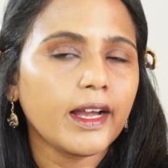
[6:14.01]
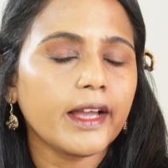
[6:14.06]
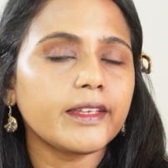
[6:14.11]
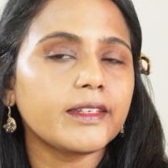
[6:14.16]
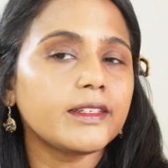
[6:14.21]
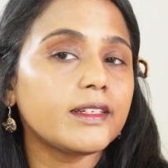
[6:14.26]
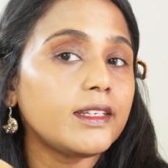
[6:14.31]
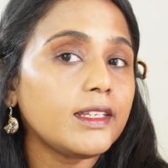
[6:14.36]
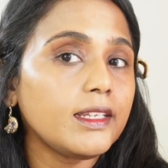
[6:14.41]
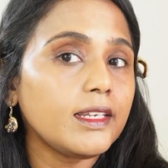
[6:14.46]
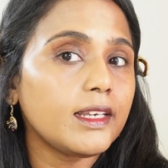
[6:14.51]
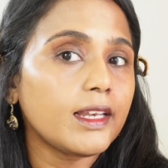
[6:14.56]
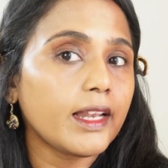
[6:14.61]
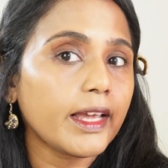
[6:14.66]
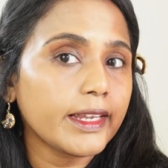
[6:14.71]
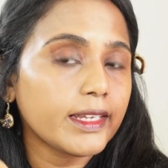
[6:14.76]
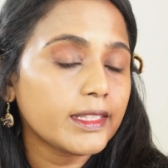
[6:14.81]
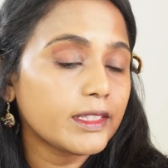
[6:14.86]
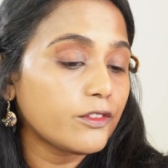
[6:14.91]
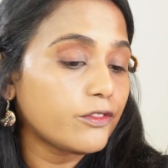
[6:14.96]
I really
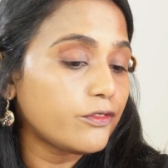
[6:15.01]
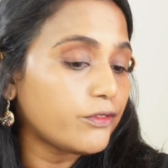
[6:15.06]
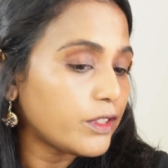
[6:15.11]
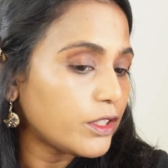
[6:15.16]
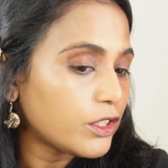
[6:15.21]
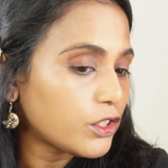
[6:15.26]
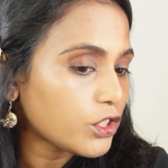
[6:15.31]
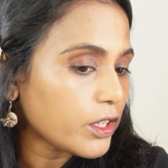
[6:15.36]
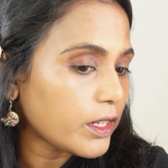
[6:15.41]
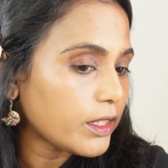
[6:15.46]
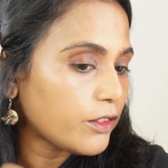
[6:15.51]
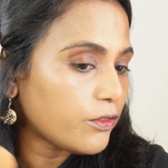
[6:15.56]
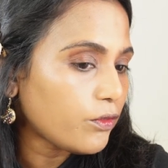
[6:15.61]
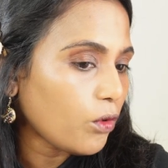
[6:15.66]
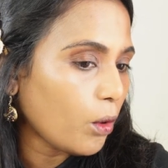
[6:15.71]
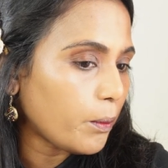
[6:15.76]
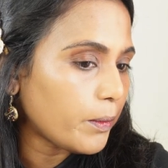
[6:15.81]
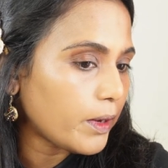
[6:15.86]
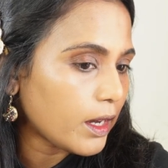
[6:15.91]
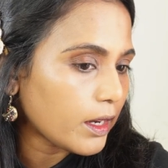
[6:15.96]
like the finish and the
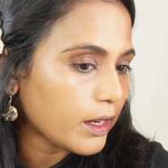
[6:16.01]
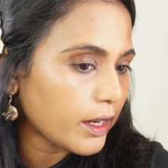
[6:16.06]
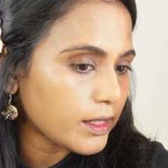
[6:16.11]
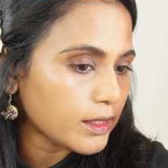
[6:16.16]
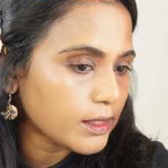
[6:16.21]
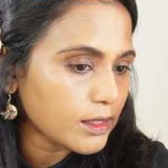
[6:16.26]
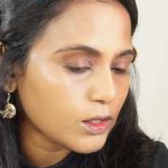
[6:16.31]
formula, guys.